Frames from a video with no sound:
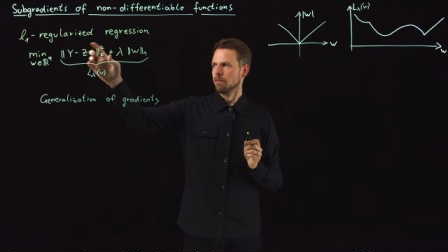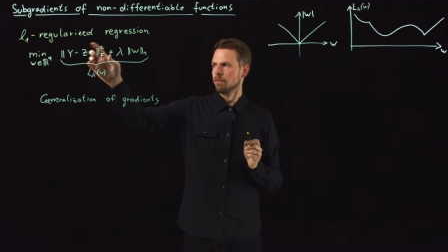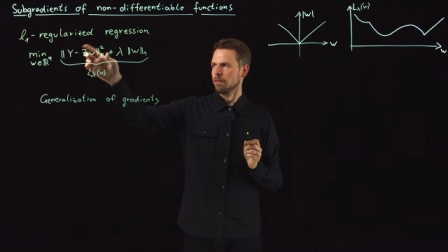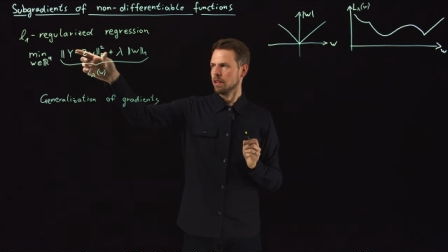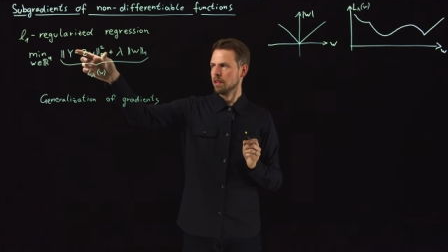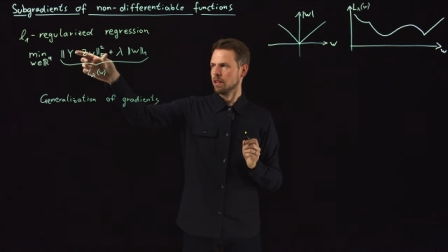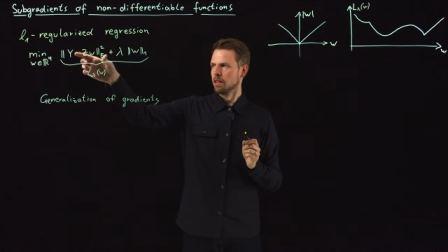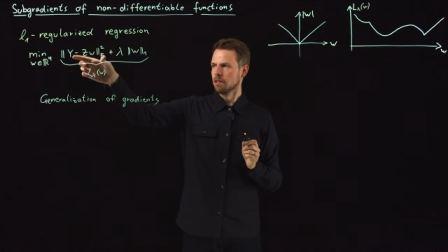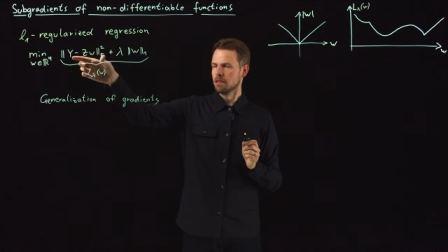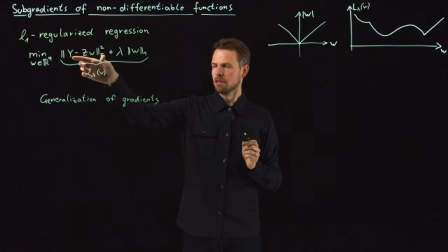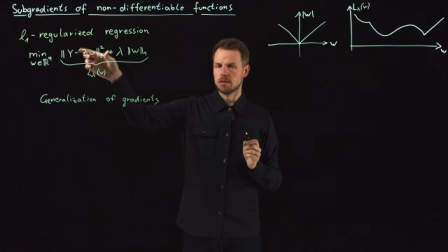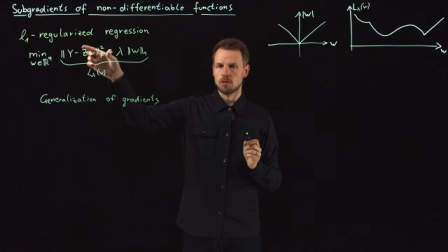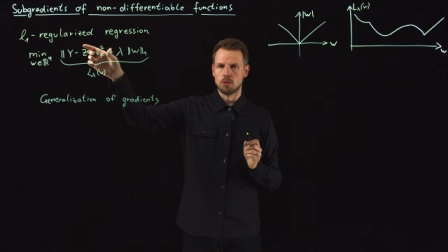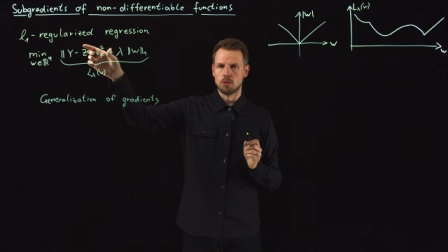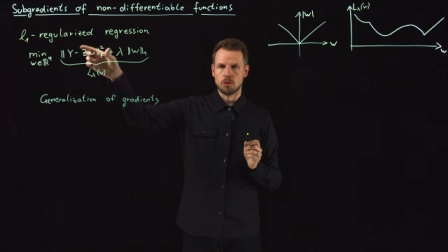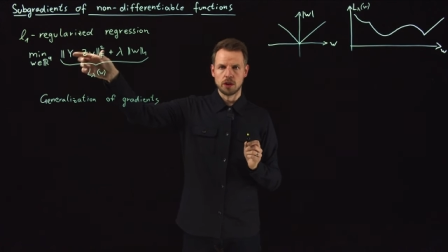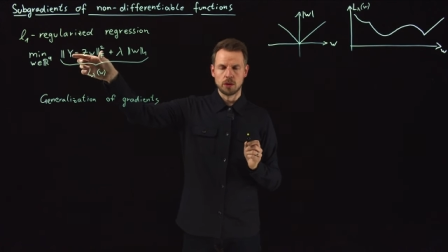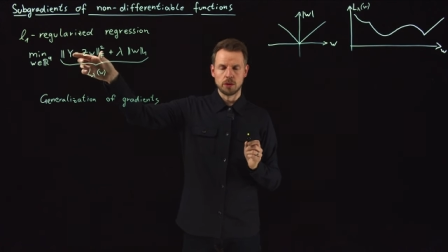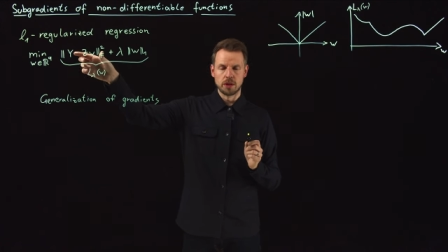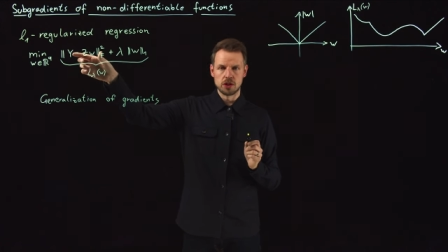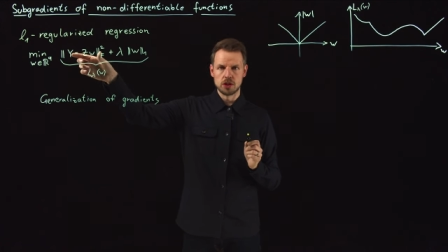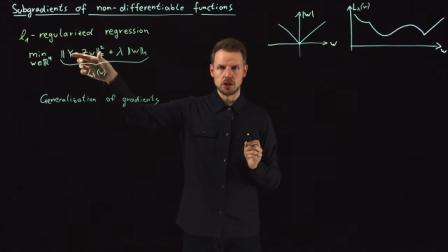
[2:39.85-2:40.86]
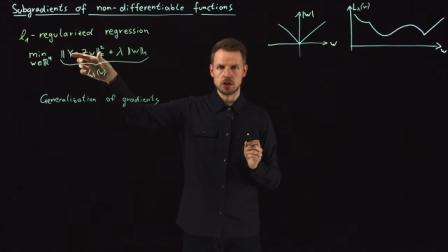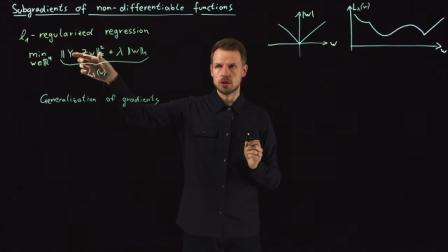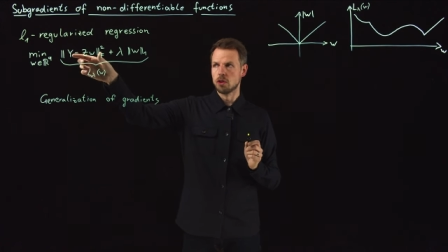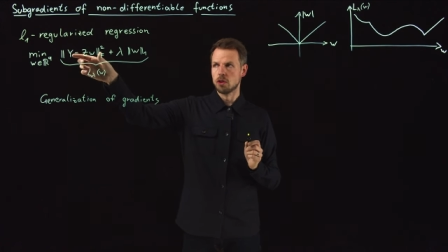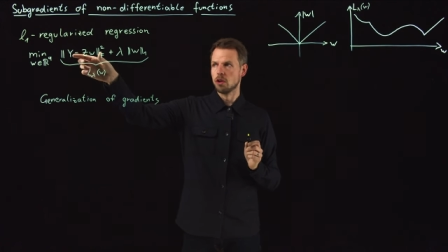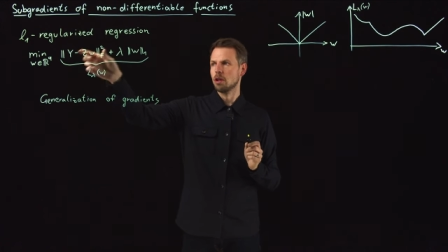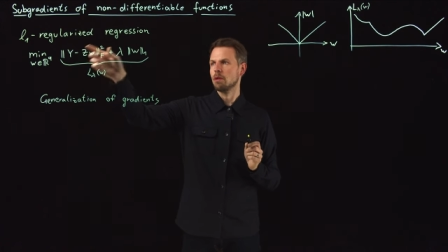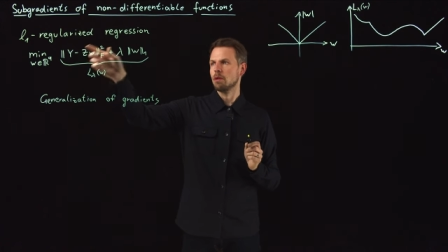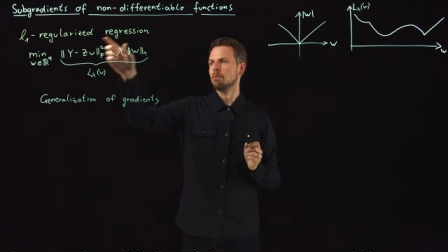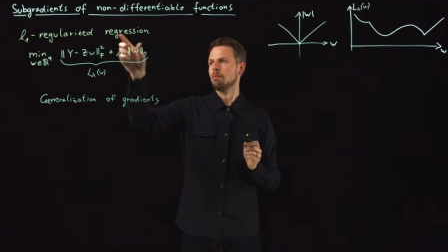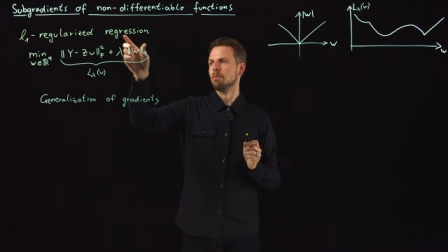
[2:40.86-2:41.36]
this regression
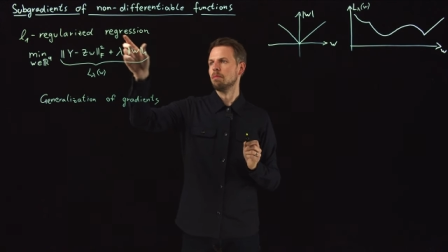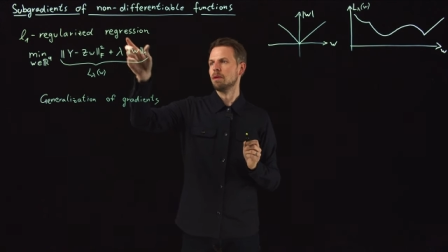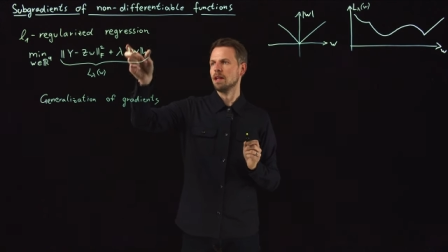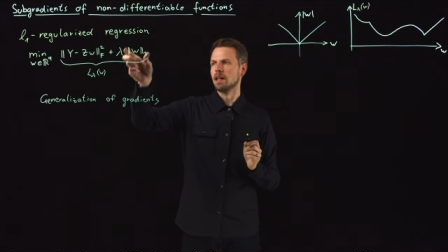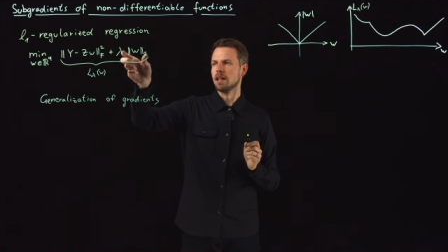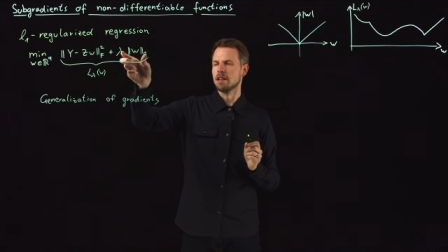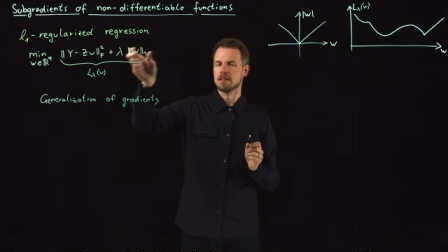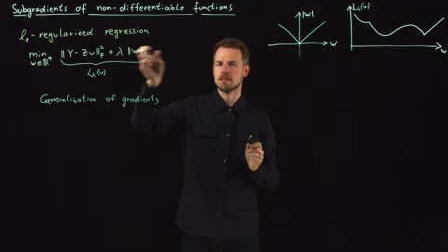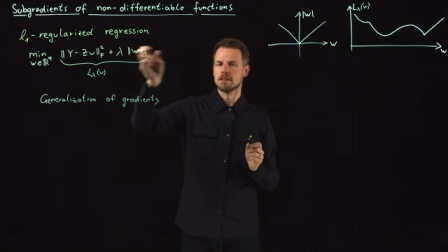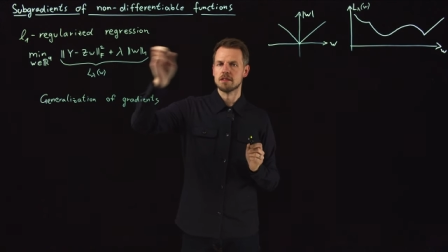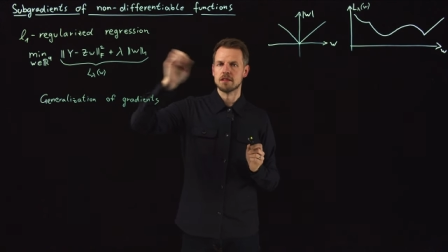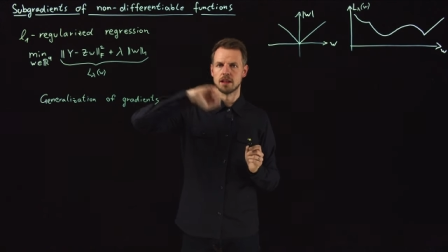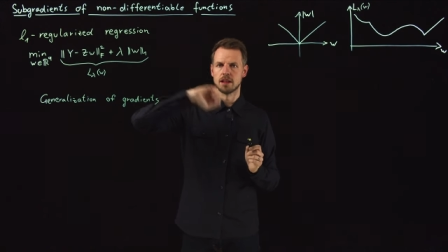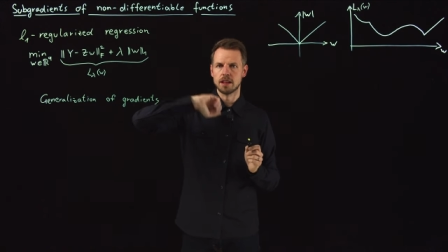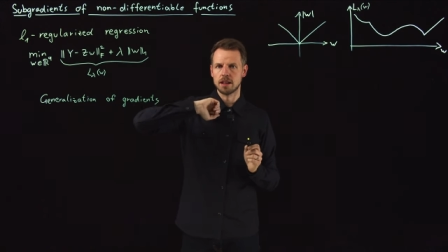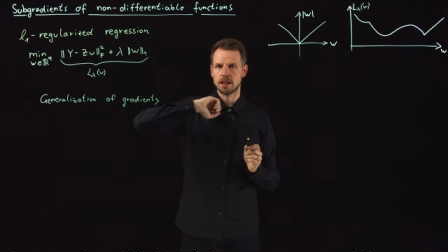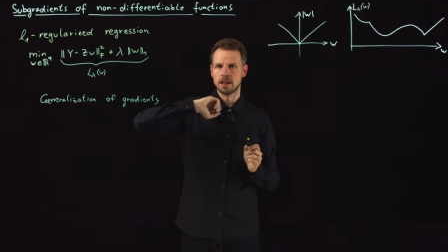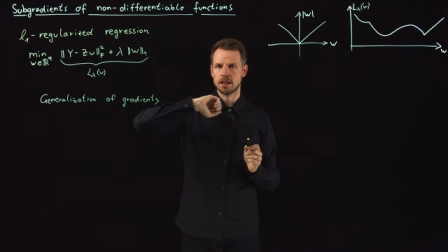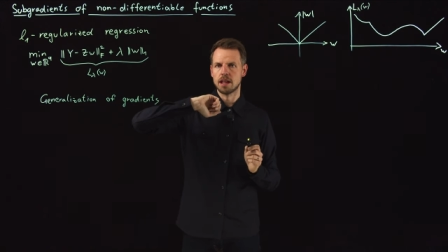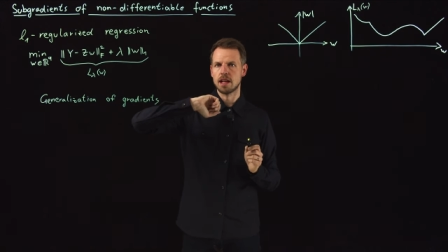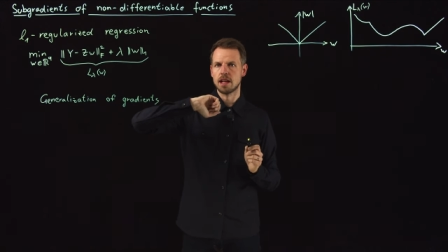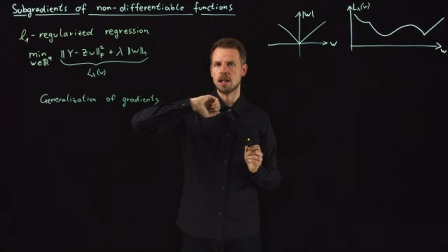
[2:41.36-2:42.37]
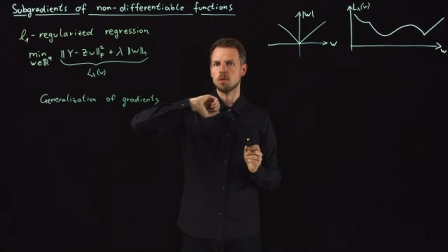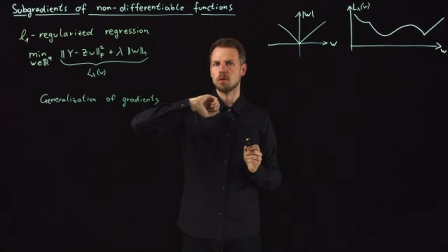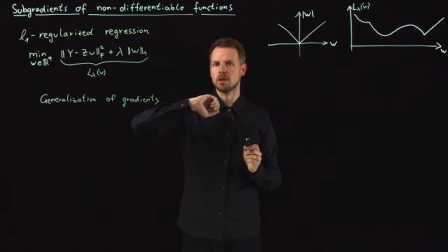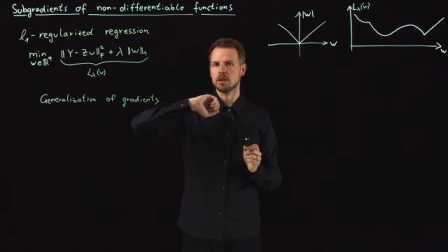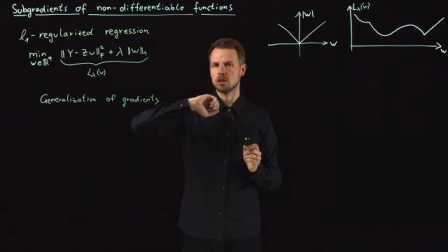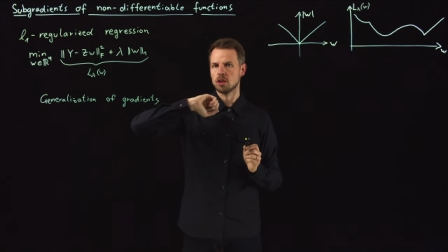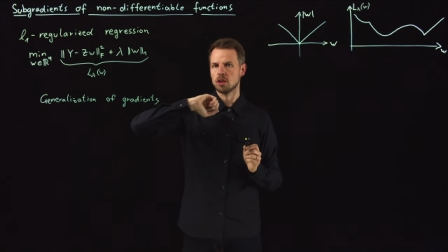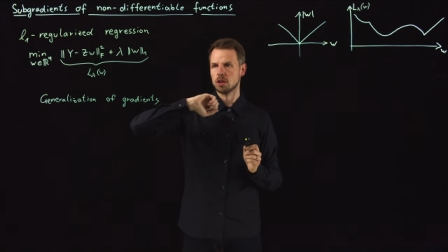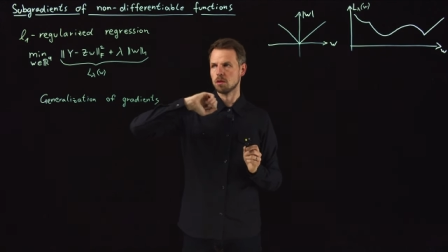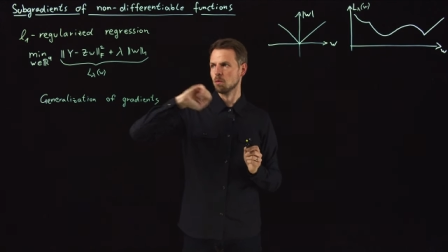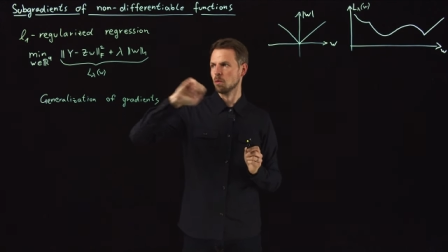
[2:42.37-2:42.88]
term plus an L1 norm,